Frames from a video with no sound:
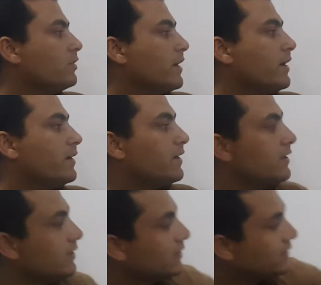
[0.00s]
that
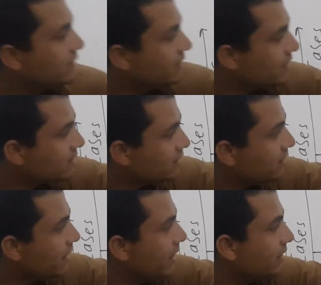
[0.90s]
this
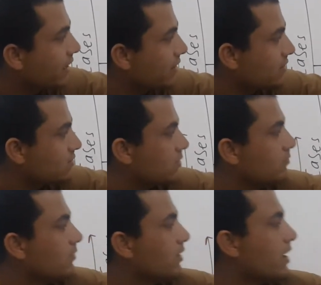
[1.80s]
healthcare
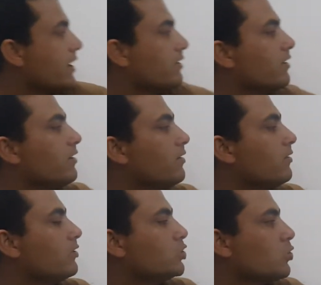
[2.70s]
system line
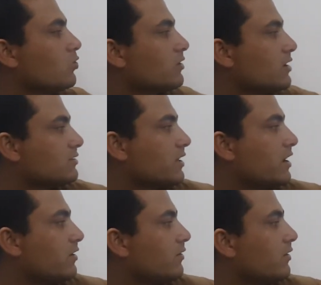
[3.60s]
shows us
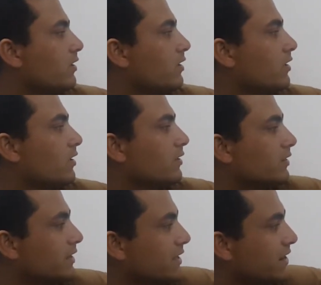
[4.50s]
that
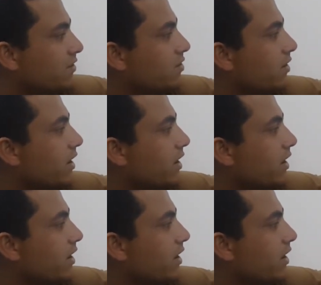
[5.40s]
the region